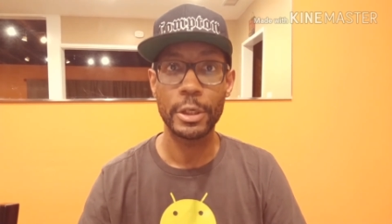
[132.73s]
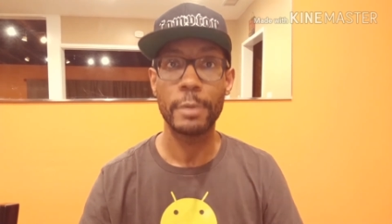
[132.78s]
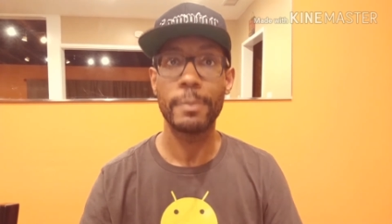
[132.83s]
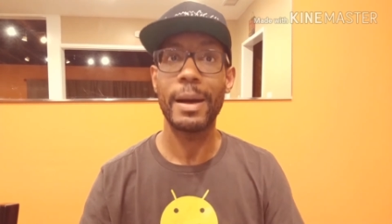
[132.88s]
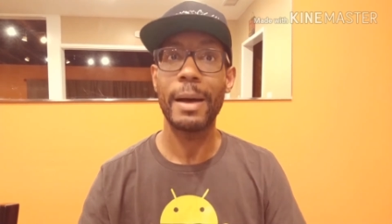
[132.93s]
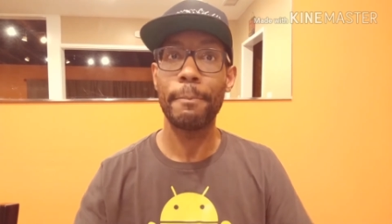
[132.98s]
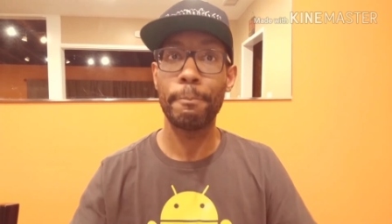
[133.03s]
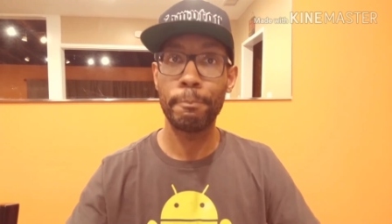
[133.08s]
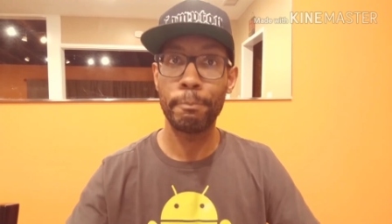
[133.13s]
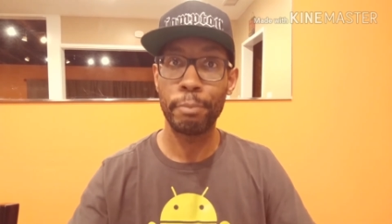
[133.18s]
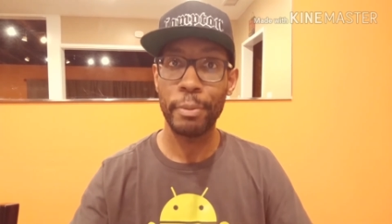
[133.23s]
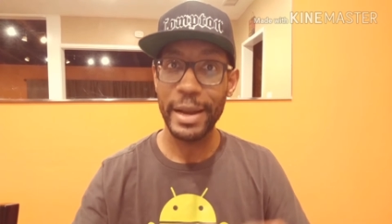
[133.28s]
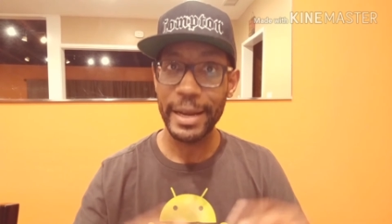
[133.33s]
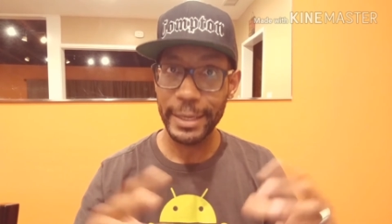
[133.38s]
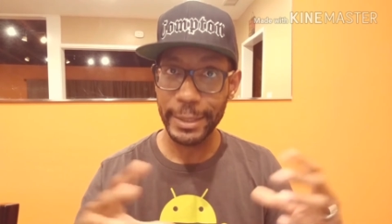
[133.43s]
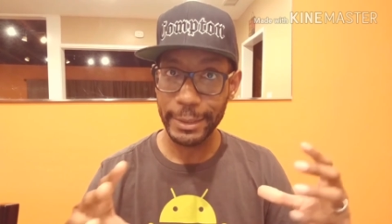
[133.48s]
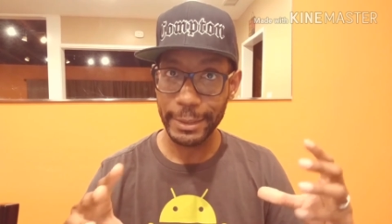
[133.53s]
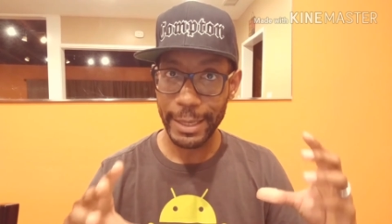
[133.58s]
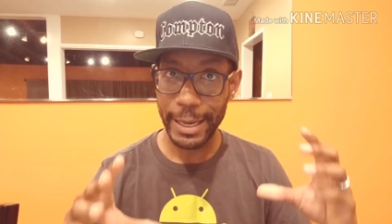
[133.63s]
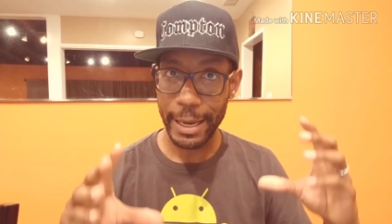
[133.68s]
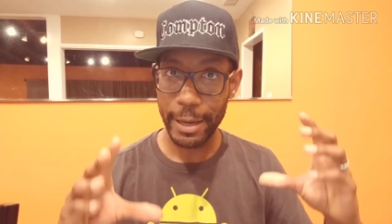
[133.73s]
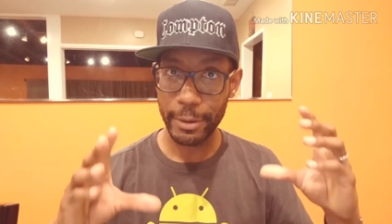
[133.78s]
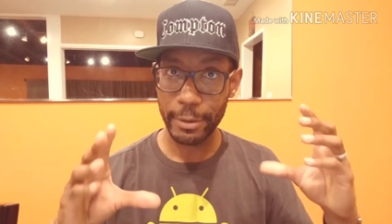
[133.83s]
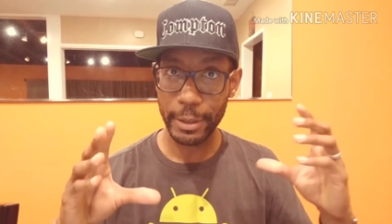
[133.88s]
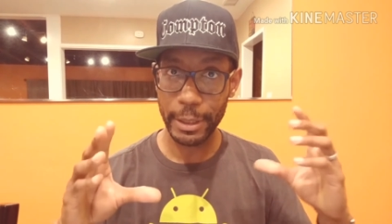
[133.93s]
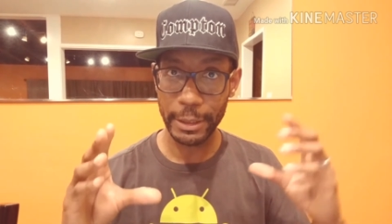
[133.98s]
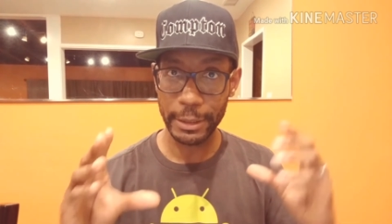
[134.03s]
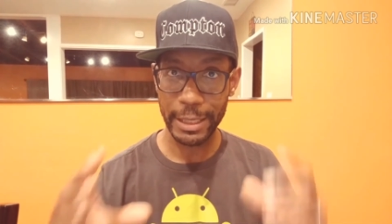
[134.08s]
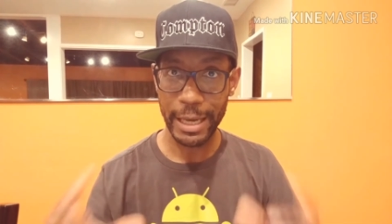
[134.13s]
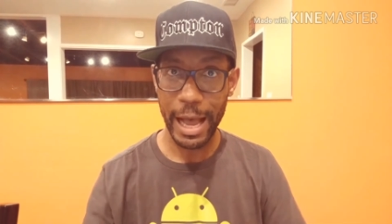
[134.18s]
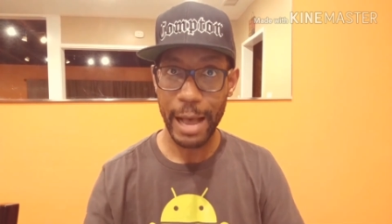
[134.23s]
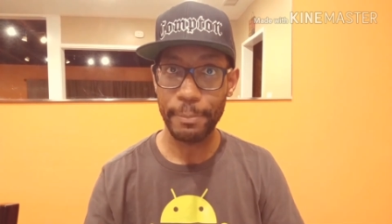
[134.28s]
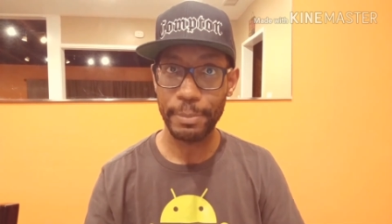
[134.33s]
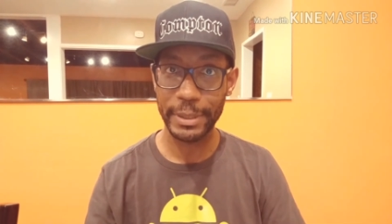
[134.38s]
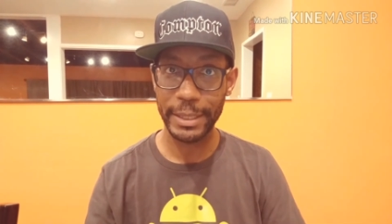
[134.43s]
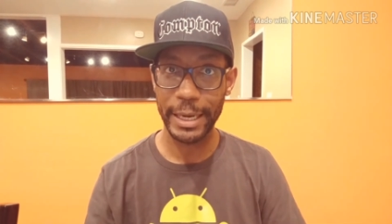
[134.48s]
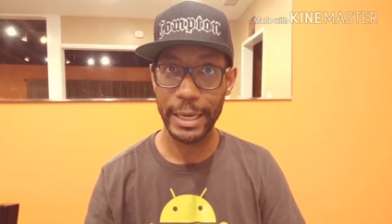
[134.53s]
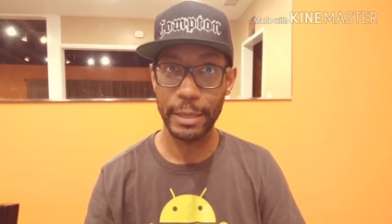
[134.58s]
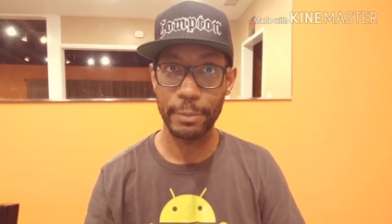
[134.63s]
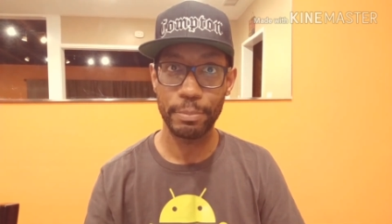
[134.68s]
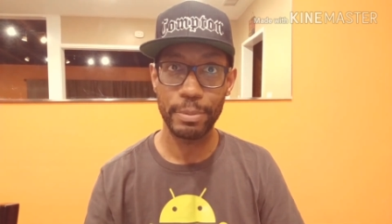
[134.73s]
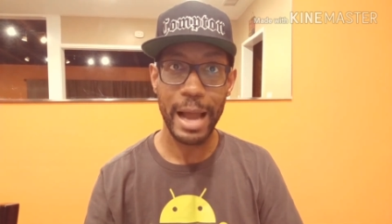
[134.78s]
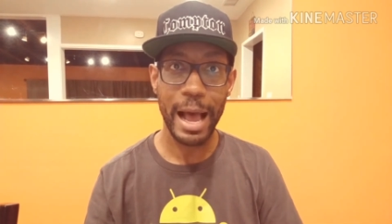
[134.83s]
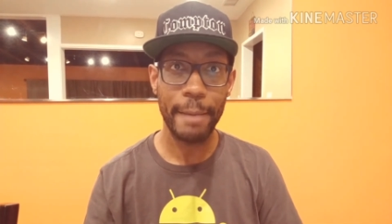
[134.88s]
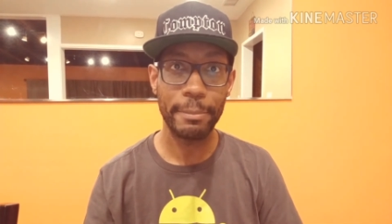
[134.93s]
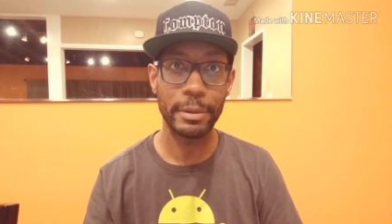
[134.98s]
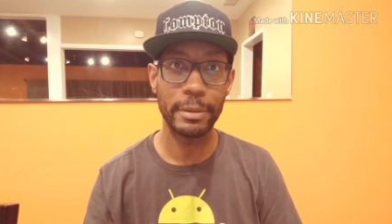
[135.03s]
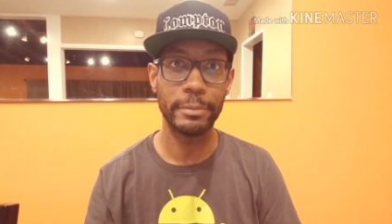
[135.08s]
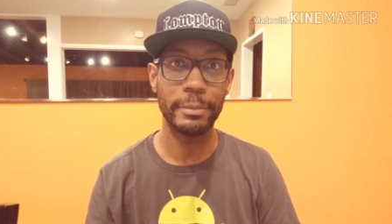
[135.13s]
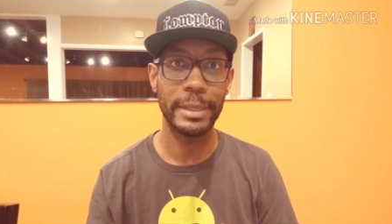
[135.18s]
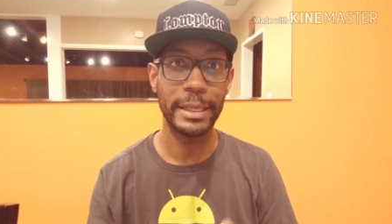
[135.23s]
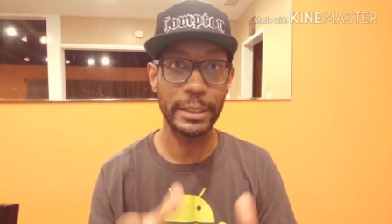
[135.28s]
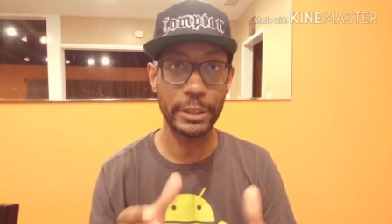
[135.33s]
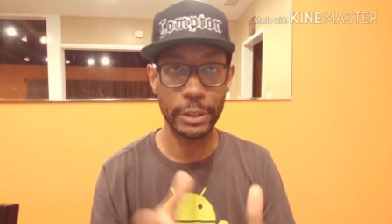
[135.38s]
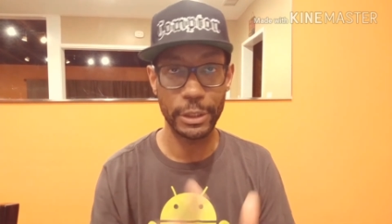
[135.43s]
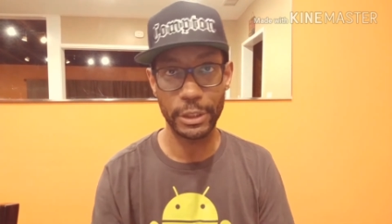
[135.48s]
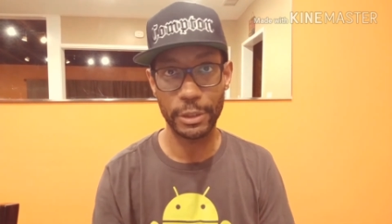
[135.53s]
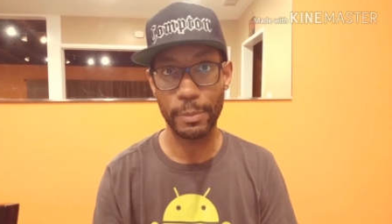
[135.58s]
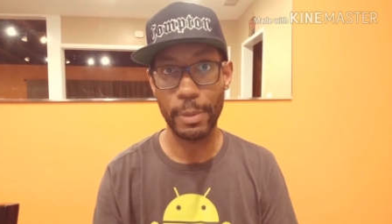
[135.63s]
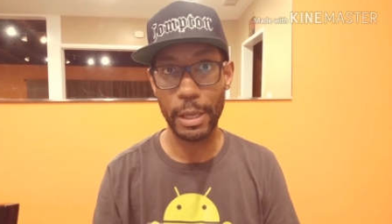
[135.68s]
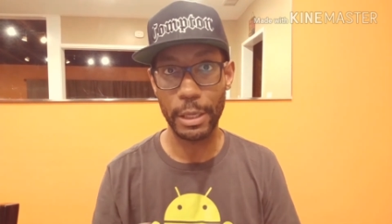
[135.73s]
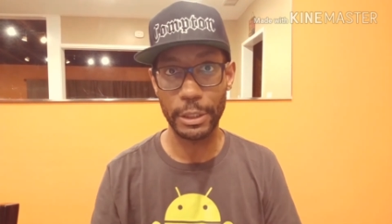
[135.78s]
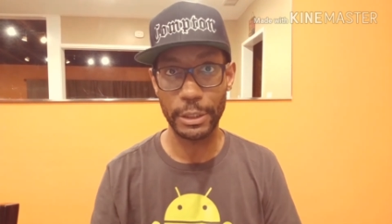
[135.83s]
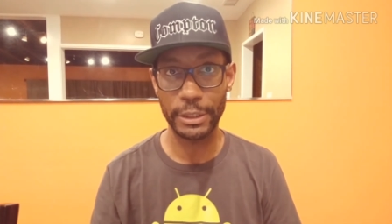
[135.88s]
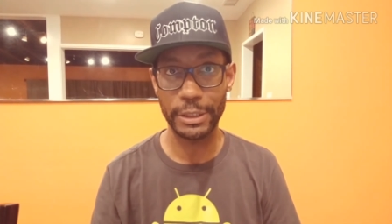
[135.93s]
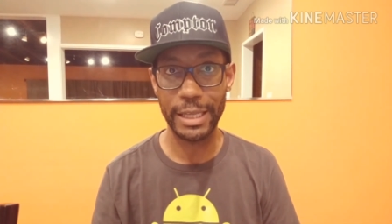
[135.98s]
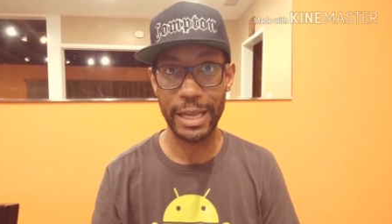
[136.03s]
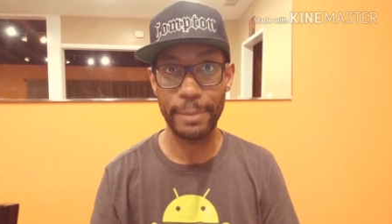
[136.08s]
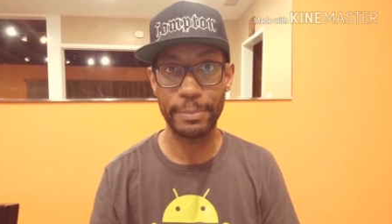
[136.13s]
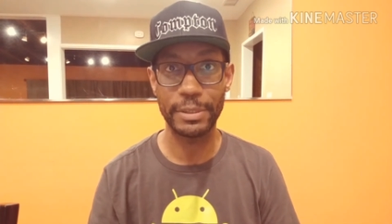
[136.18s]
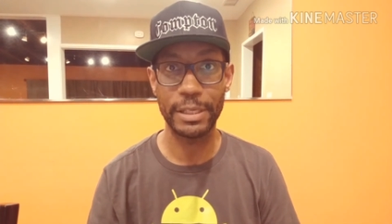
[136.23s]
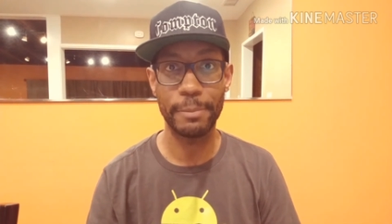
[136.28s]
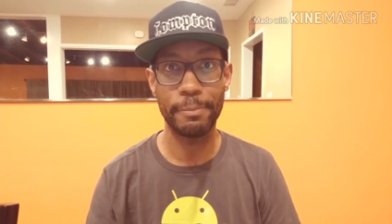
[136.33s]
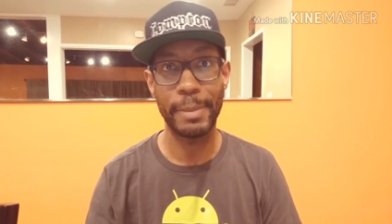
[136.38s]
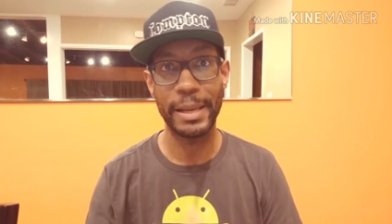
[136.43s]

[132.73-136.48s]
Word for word: So by breaking down a complicated problem into smaller steps,